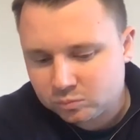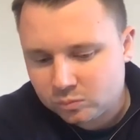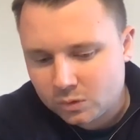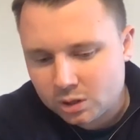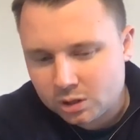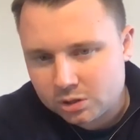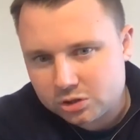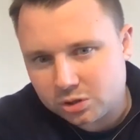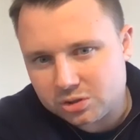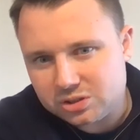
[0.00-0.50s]

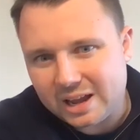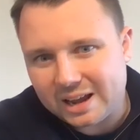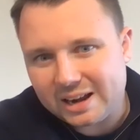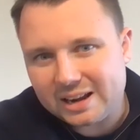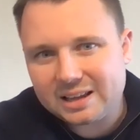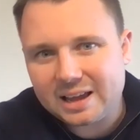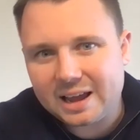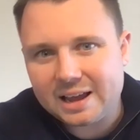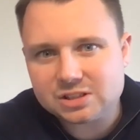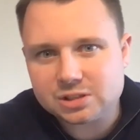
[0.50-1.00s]
So
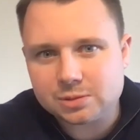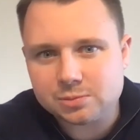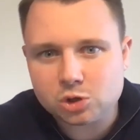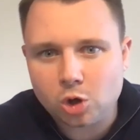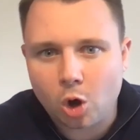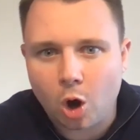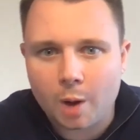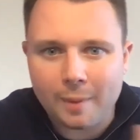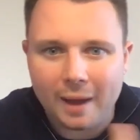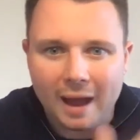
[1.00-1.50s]
dedicate some
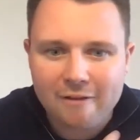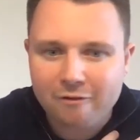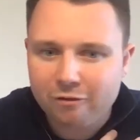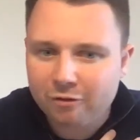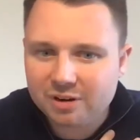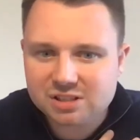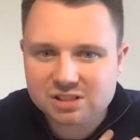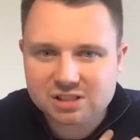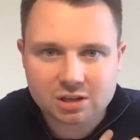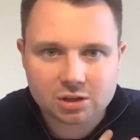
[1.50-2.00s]
time
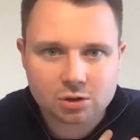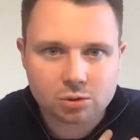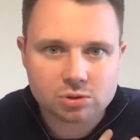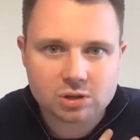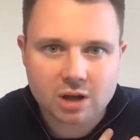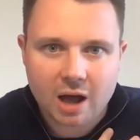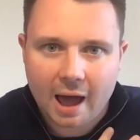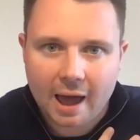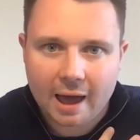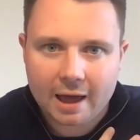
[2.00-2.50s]
every single
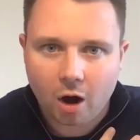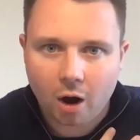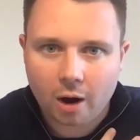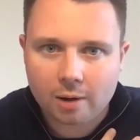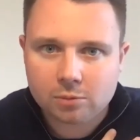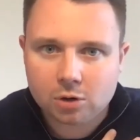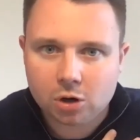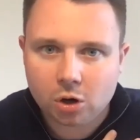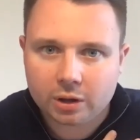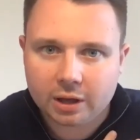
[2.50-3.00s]
day.
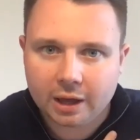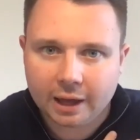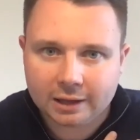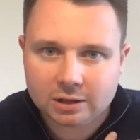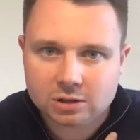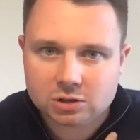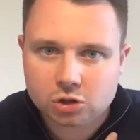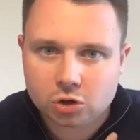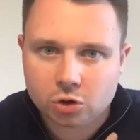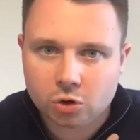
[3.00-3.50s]
I'm
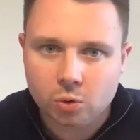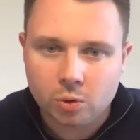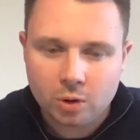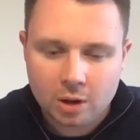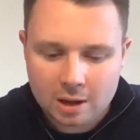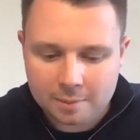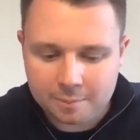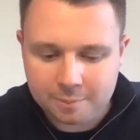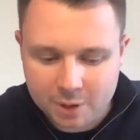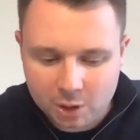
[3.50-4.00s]
looking to
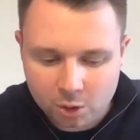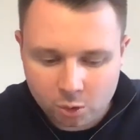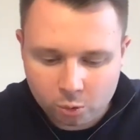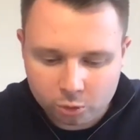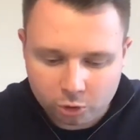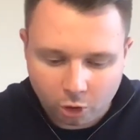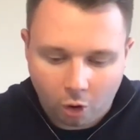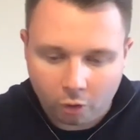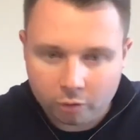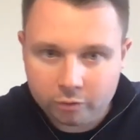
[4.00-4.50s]

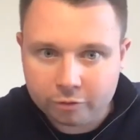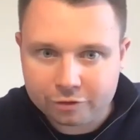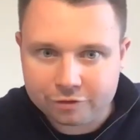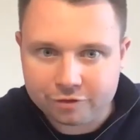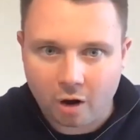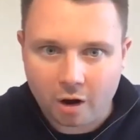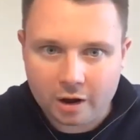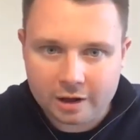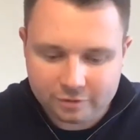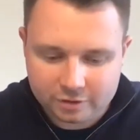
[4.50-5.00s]
build on
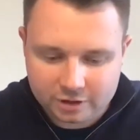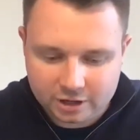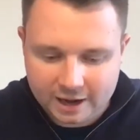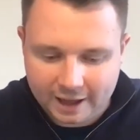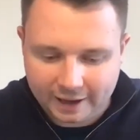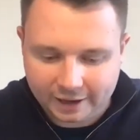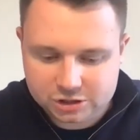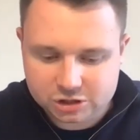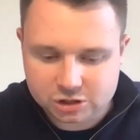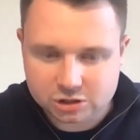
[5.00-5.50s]
5
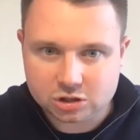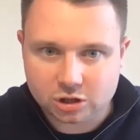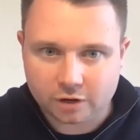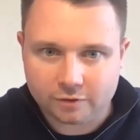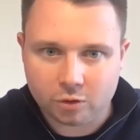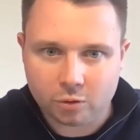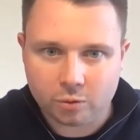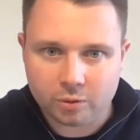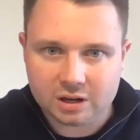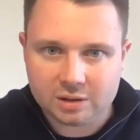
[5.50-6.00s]
connections I've
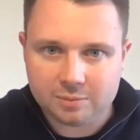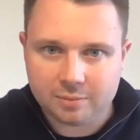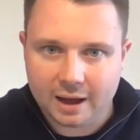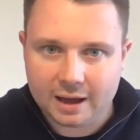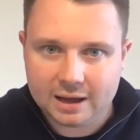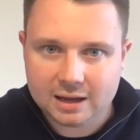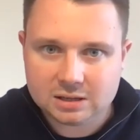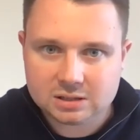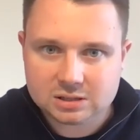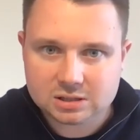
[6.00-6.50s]
already
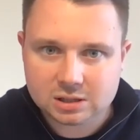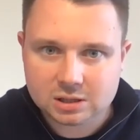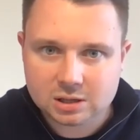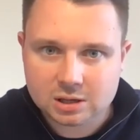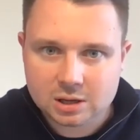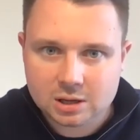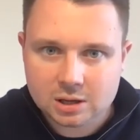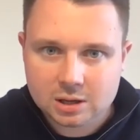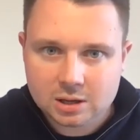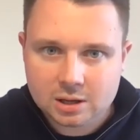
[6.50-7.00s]
made
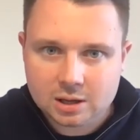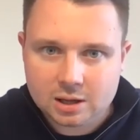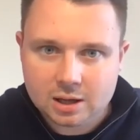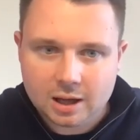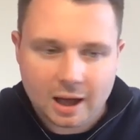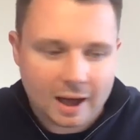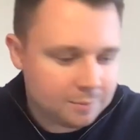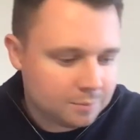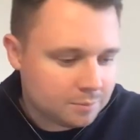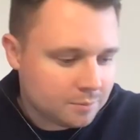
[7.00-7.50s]

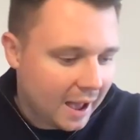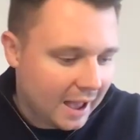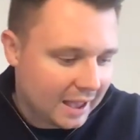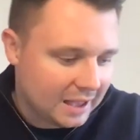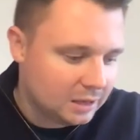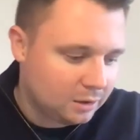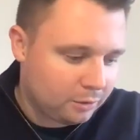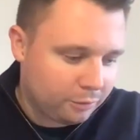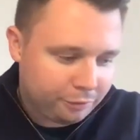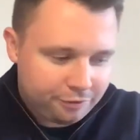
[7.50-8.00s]
and
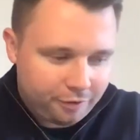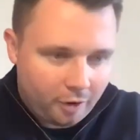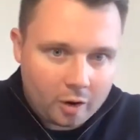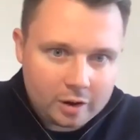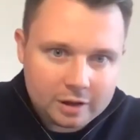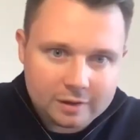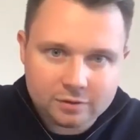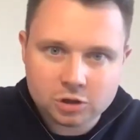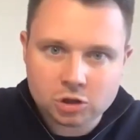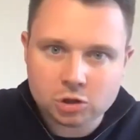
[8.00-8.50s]
make
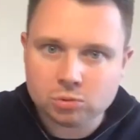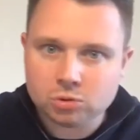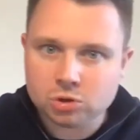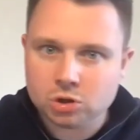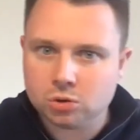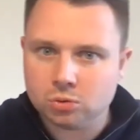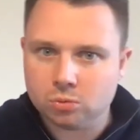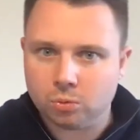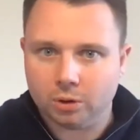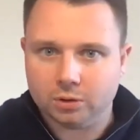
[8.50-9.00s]
5
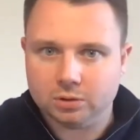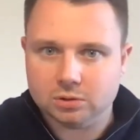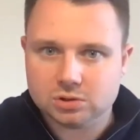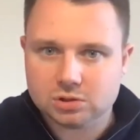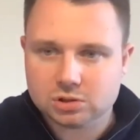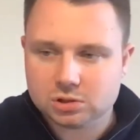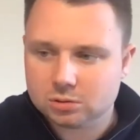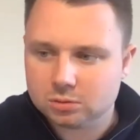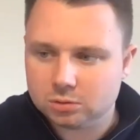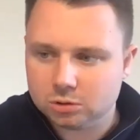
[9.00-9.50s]
new
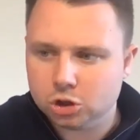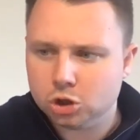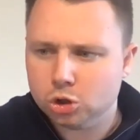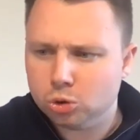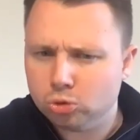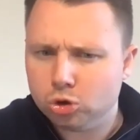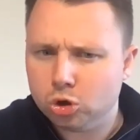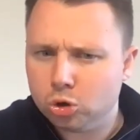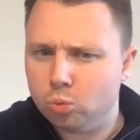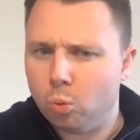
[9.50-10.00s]
ones,
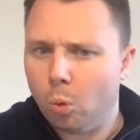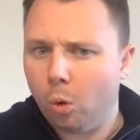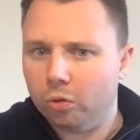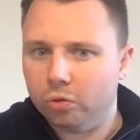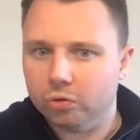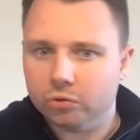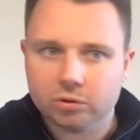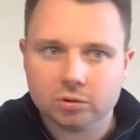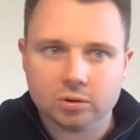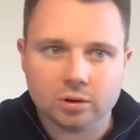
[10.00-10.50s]

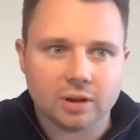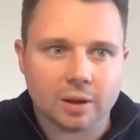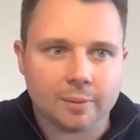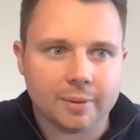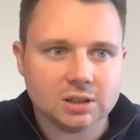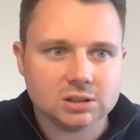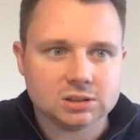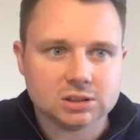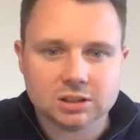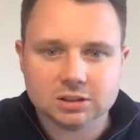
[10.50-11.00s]
if that
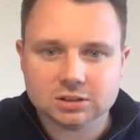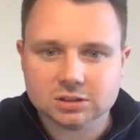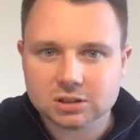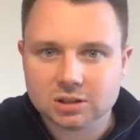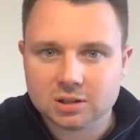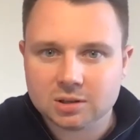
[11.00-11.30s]
makes sense.